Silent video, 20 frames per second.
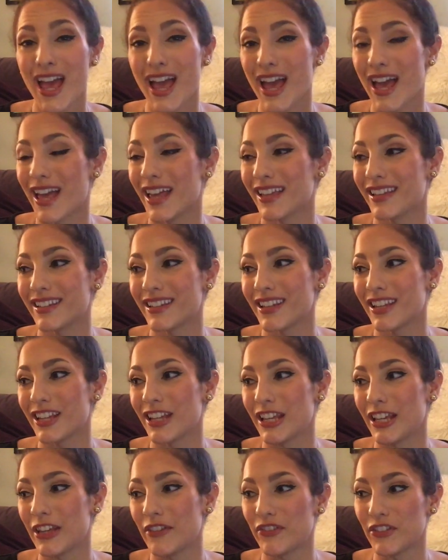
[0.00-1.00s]
And
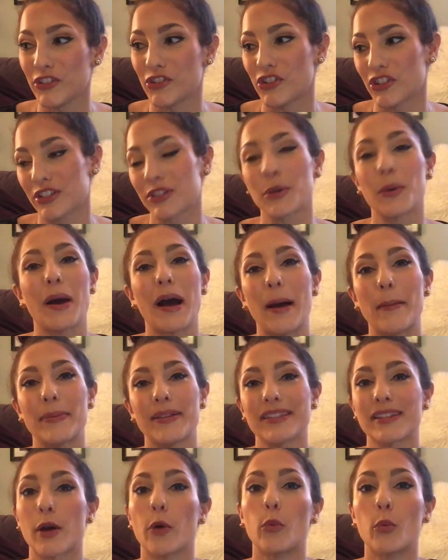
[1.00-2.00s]
if it just so
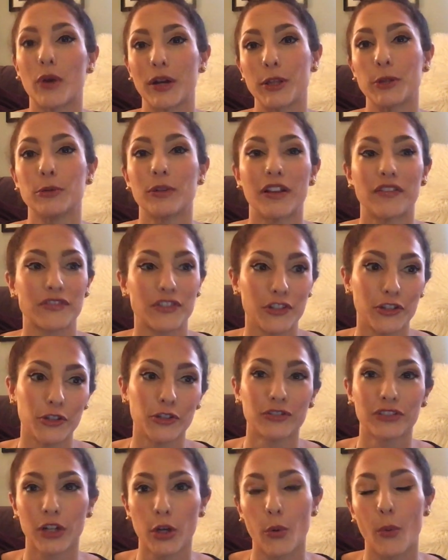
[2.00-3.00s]
happens that what you love to
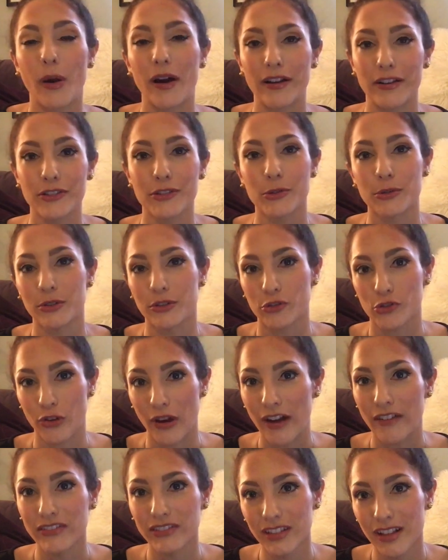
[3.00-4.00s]
do requires you to
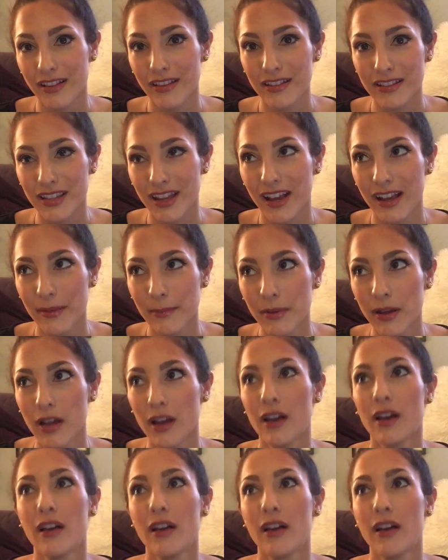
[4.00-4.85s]
travel all the time,